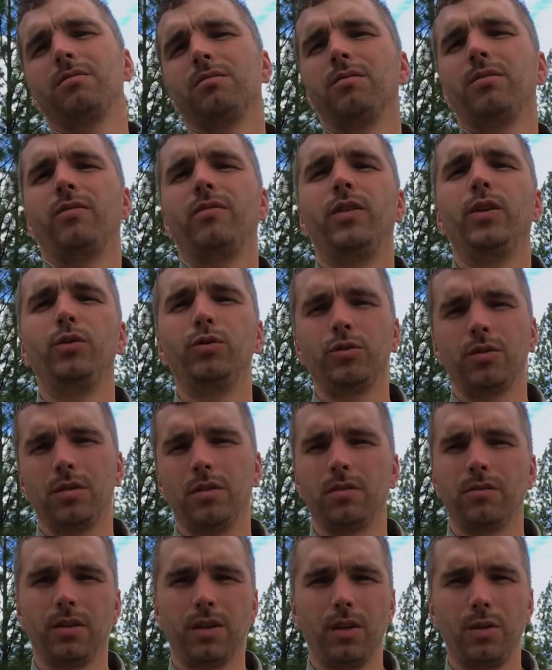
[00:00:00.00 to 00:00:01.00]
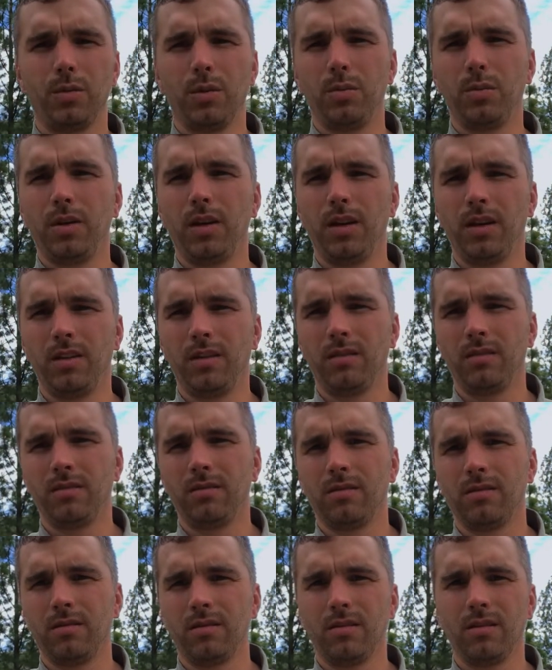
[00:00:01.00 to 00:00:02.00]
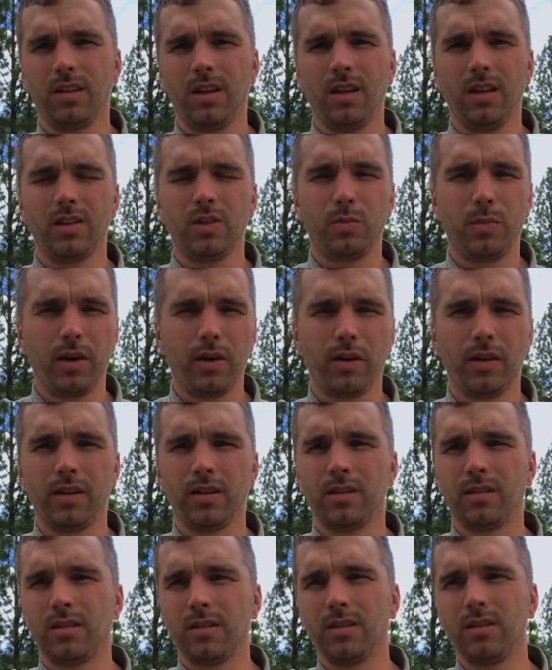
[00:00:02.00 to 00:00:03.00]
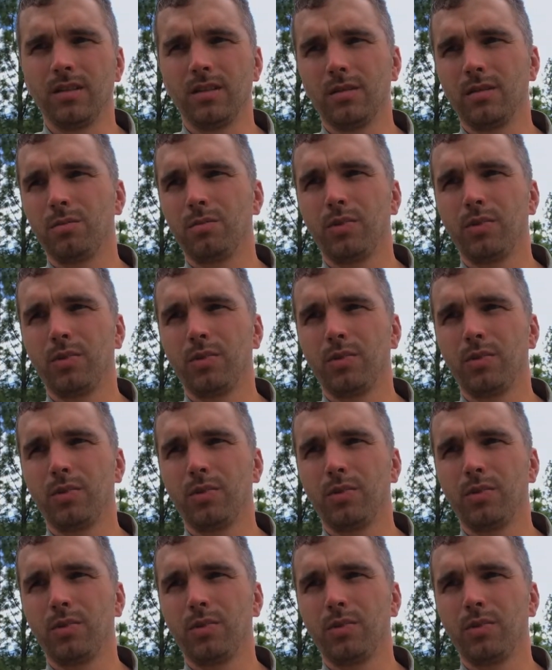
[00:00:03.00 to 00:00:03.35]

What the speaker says: fusion of a human being experiences,